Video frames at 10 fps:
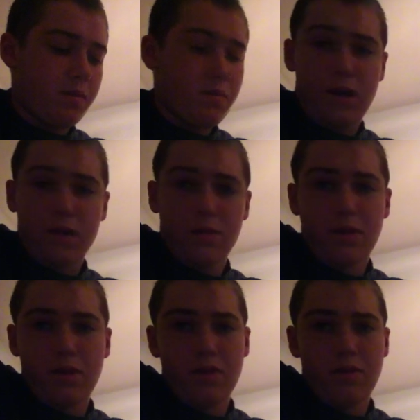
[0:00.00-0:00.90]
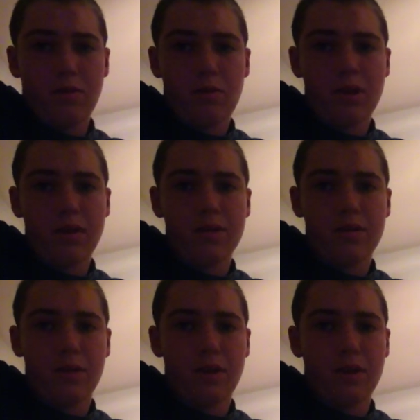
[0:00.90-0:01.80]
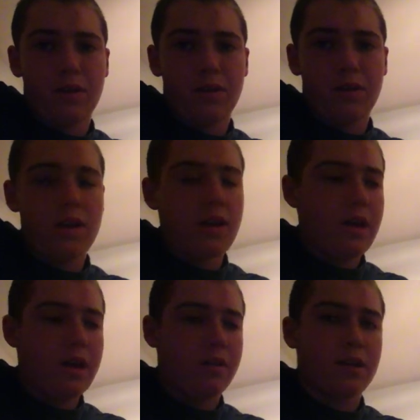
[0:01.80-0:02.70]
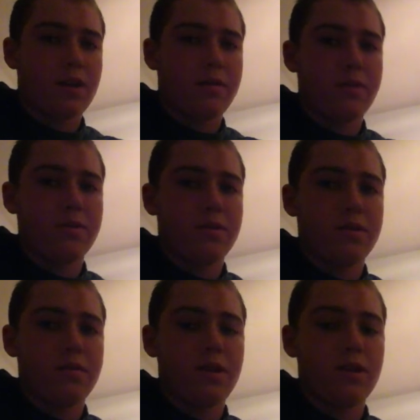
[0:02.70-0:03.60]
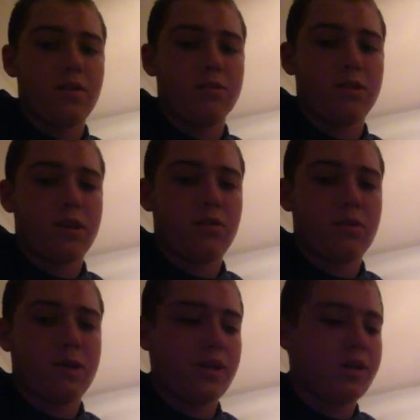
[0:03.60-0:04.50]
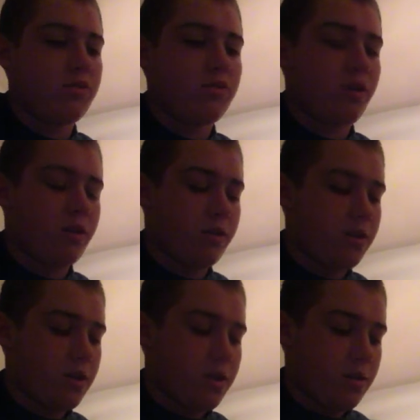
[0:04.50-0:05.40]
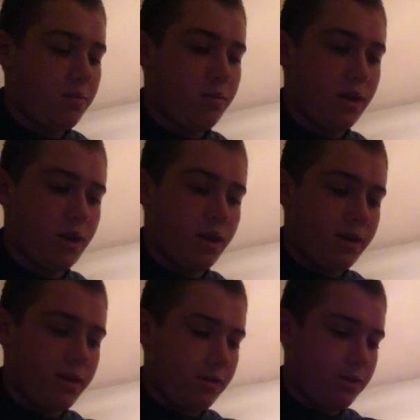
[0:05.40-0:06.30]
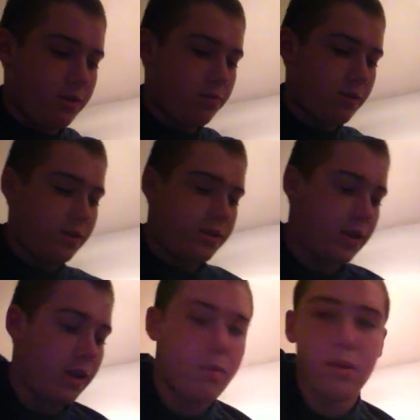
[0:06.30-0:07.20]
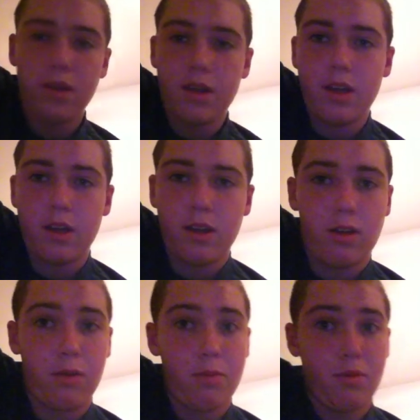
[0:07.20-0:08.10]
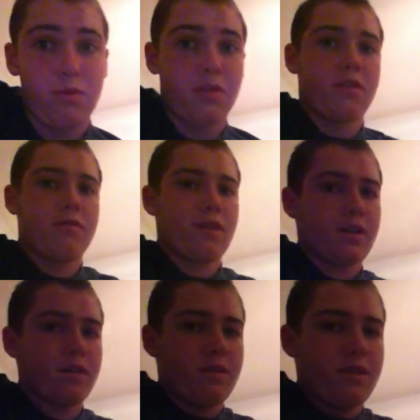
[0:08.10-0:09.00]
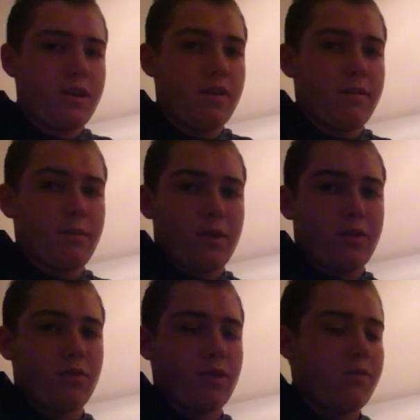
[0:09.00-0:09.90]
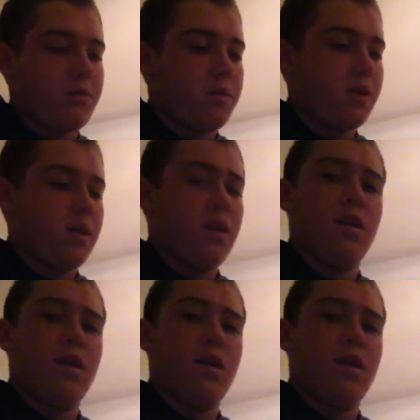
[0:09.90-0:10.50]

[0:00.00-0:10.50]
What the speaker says: possibly two different ways depending on how time goes in this video, so I don't want to make it too long. But this rig setup, it'll help you really effectively. It works great for me.